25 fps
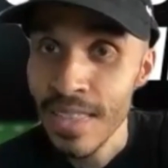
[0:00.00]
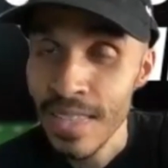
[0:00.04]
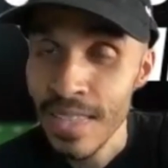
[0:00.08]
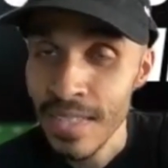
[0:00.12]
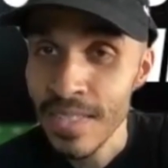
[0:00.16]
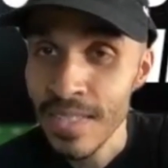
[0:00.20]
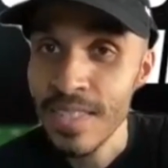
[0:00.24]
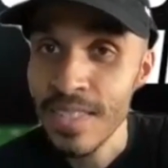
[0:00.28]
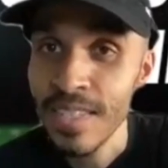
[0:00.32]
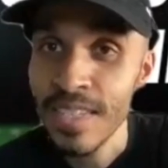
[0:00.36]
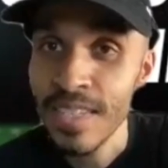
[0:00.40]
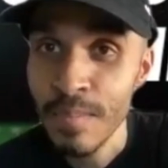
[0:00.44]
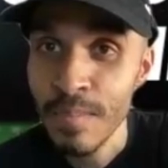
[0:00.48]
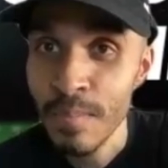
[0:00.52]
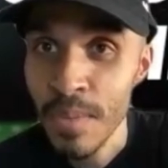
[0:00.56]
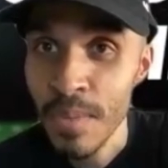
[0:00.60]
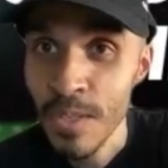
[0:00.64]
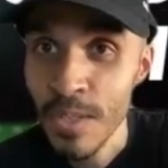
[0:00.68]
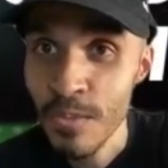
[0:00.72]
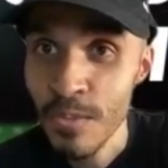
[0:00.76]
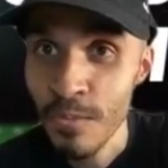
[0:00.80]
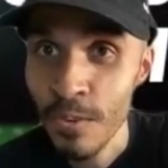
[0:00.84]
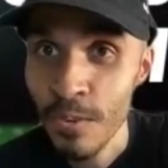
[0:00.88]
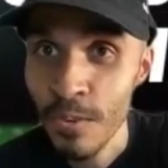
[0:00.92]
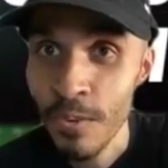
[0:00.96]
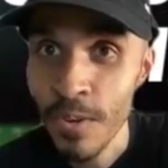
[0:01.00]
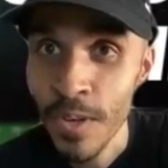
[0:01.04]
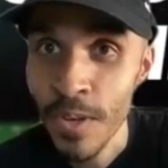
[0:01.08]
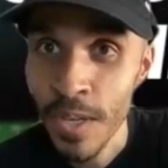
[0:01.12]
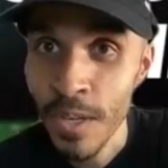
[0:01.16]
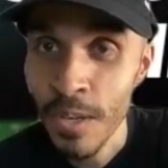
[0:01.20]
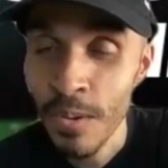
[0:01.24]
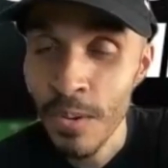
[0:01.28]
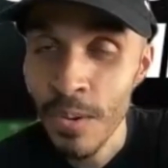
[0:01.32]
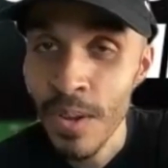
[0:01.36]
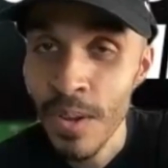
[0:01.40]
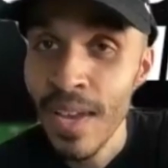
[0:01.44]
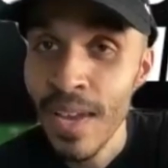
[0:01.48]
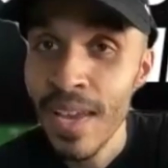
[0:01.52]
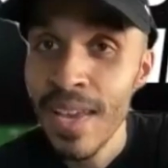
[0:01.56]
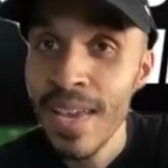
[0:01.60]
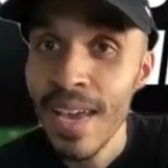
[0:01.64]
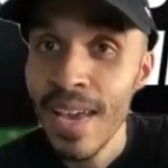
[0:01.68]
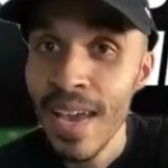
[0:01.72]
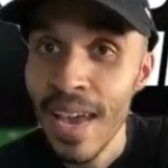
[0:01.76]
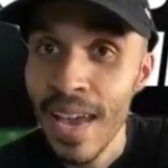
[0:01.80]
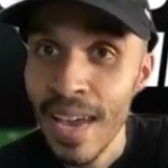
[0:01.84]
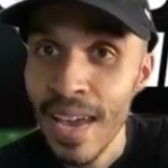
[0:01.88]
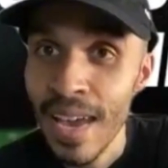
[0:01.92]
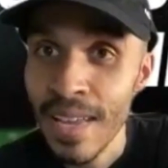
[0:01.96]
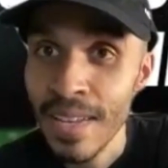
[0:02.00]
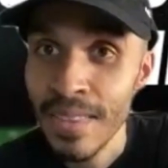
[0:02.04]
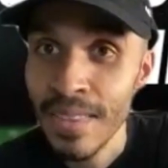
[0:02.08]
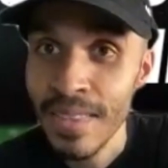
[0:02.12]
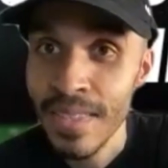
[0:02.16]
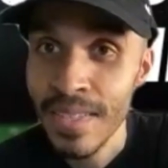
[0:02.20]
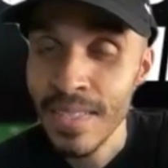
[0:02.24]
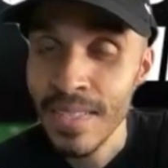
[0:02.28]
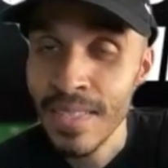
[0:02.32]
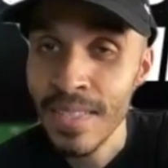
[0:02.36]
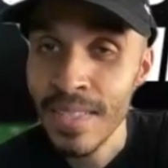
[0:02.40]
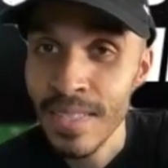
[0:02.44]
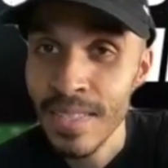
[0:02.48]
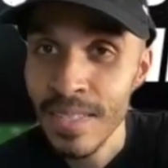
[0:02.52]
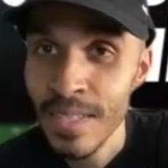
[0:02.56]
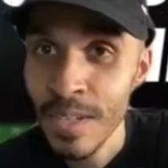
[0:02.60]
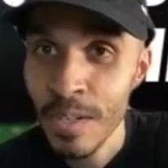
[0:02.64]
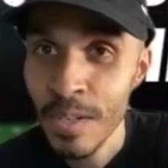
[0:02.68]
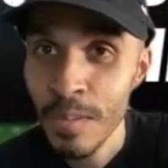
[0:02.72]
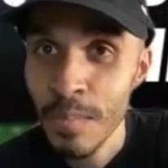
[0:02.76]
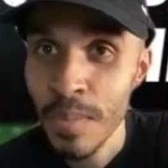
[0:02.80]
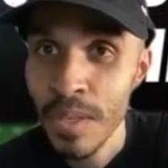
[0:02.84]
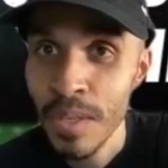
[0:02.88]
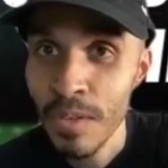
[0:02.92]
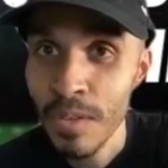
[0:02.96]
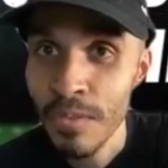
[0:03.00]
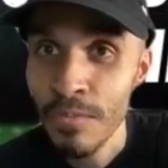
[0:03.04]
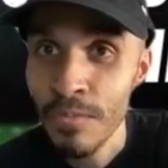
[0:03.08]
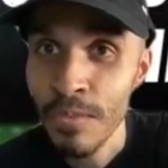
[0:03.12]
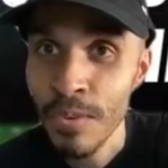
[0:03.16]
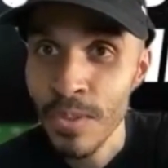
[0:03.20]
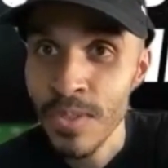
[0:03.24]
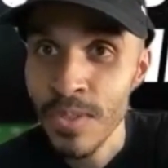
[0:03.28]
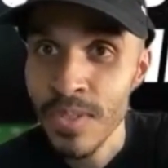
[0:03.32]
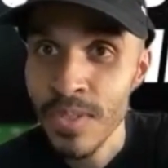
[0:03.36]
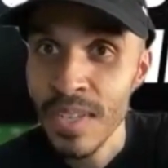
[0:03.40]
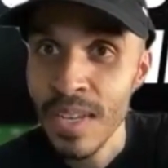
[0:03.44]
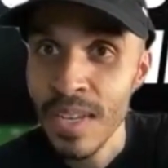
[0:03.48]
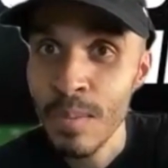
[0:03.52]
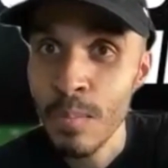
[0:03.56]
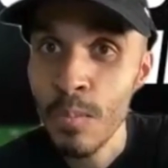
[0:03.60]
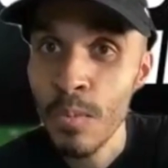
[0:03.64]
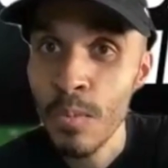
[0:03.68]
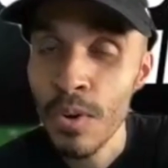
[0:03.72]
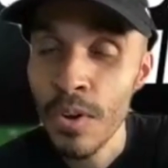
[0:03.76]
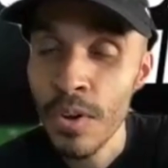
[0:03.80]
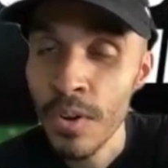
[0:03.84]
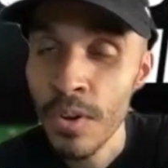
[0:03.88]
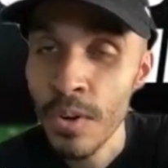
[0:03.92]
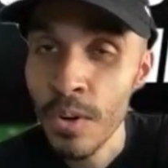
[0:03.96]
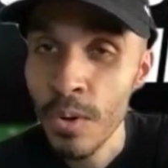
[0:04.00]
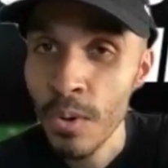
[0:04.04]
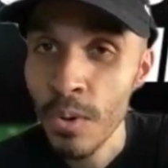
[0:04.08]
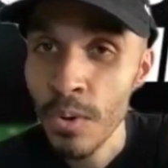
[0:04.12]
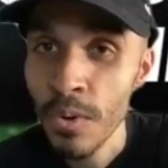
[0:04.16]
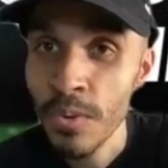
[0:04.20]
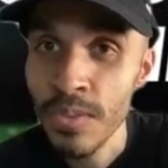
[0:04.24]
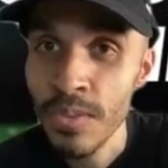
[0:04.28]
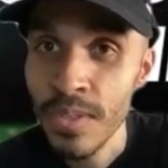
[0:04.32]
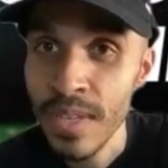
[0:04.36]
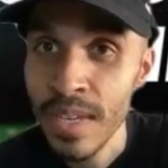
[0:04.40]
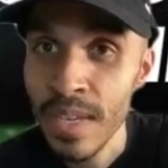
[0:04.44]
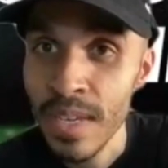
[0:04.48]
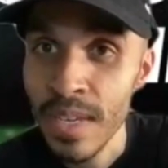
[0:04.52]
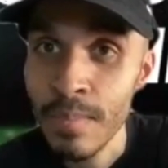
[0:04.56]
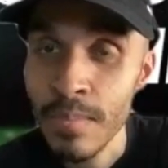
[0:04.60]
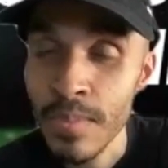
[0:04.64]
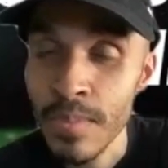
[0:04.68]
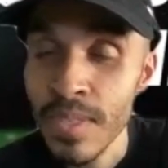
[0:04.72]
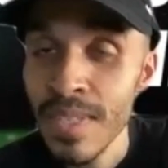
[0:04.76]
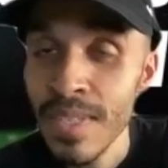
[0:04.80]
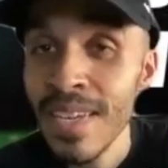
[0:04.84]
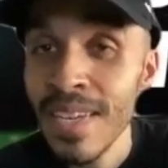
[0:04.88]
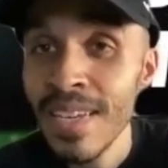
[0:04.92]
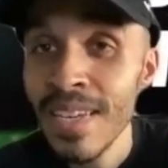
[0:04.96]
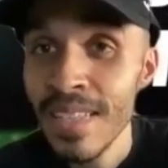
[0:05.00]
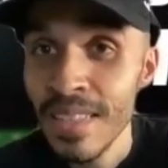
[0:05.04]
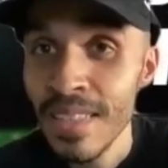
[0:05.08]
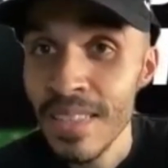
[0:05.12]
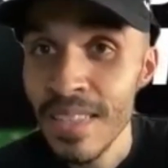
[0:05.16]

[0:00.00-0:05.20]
This team is for real. And this is going to be the first time where Notre Dame's